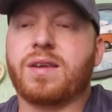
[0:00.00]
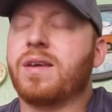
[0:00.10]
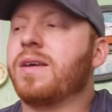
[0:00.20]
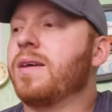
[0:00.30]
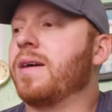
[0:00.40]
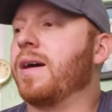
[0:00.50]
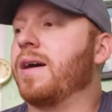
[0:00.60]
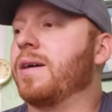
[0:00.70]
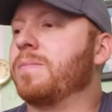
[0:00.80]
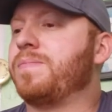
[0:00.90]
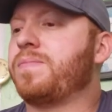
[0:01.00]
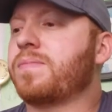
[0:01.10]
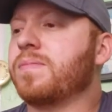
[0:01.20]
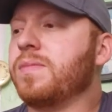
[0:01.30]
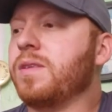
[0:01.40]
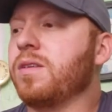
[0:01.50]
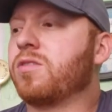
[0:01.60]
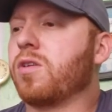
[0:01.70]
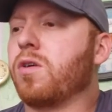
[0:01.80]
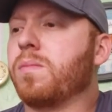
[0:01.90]
Um,
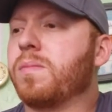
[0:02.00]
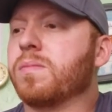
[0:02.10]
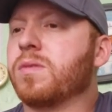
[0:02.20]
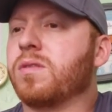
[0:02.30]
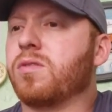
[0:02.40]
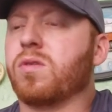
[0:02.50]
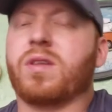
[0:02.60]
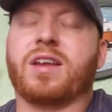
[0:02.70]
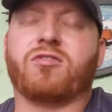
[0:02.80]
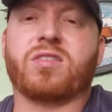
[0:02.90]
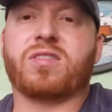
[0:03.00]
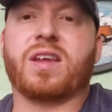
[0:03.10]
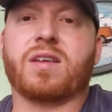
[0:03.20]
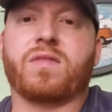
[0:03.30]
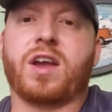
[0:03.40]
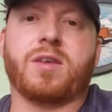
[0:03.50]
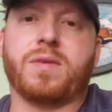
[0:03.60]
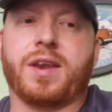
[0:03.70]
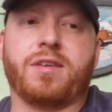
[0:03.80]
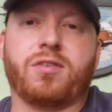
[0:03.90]
so don't don't like just take a
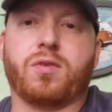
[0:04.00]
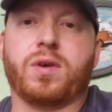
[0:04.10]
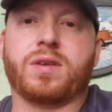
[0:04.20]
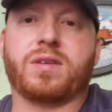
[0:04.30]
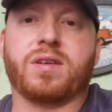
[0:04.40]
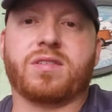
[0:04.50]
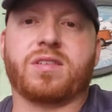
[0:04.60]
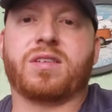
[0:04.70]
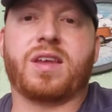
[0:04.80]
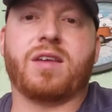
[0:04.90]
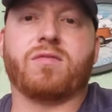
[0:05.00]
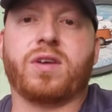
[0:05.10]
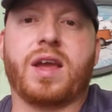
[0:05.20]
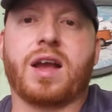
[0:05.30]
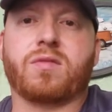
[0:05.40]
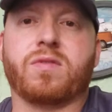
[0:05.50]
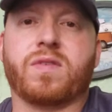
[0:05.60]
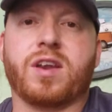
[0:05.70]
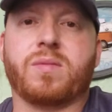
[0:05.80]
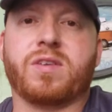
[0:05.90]
vitamin and do it because it can react with
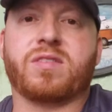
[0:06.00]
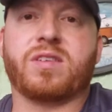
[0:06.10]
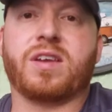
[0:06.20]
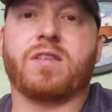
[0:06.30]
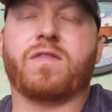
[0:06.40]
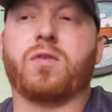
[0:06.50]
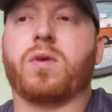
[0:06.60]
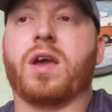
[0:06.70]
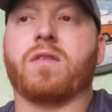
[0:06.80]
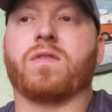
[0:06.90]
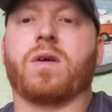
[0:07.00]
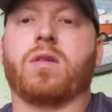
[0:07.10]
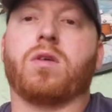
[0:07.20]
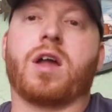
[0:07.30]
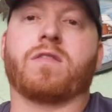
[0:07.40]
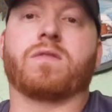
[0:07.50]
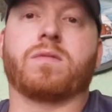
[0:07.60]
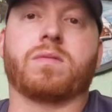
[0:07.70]
vitamin C if you have a lot of,